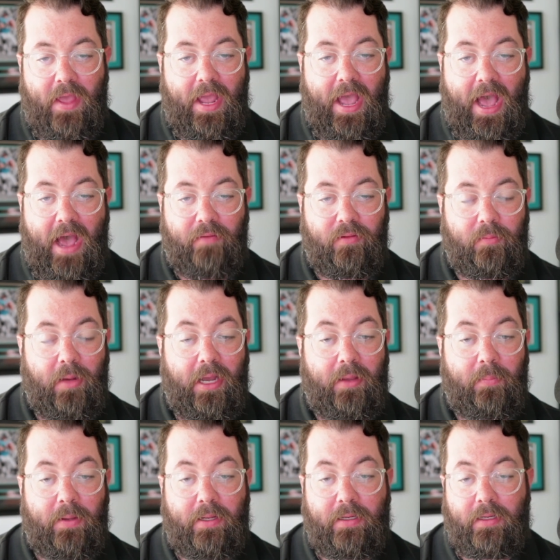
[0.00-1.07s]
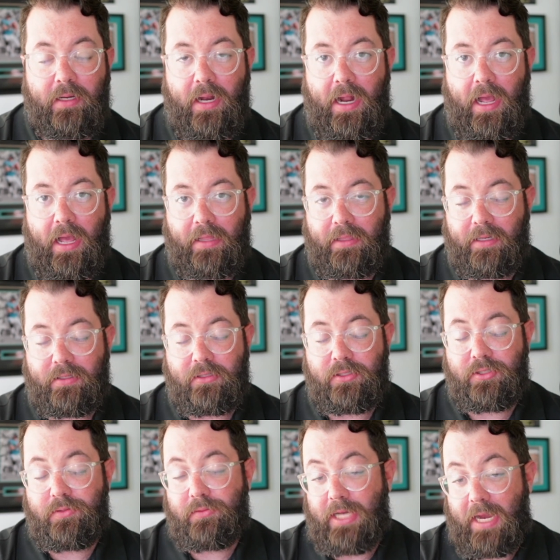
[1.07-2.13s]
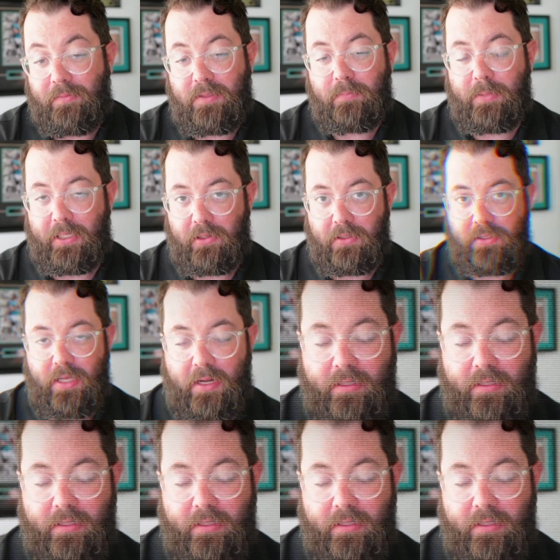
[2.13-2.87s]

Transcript: have, in my opinion. I think James Pierce out of